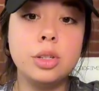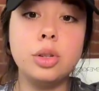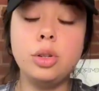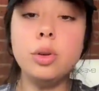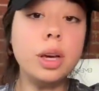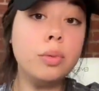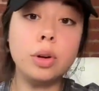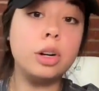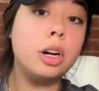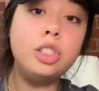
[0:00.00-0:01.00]
So you can
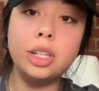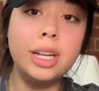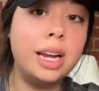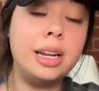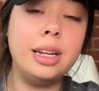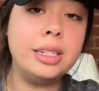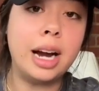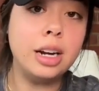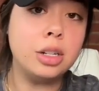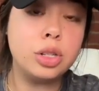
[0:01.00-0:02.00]
regurgitate an
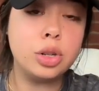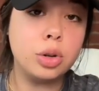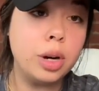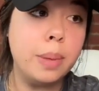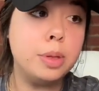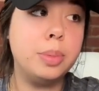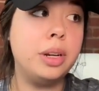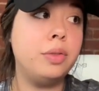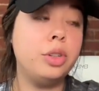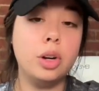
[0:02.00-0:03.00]
entire script, but
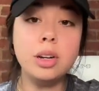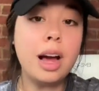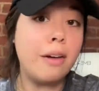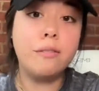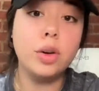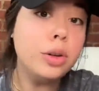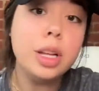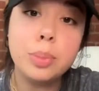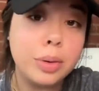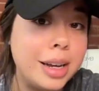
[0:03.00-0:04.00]
if you're not
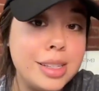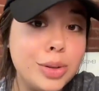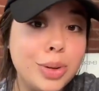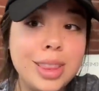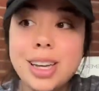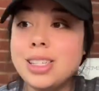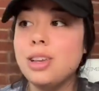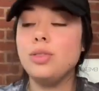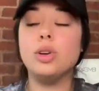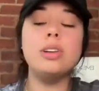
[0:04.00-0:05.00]
fully present with us,
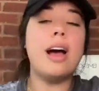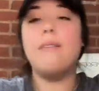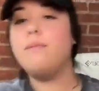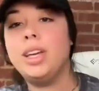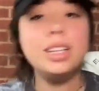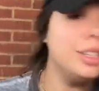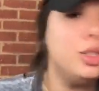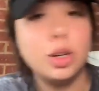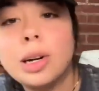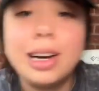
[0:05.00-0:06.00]
if you're not feeling
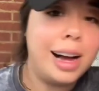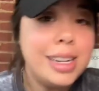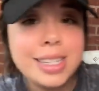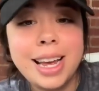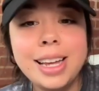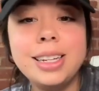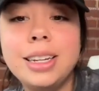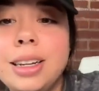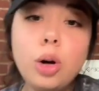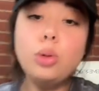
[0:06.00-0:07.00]
your content,
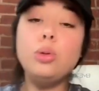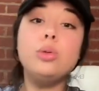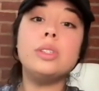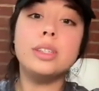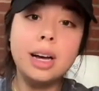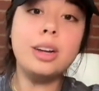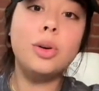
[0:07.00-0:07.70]
who's gonna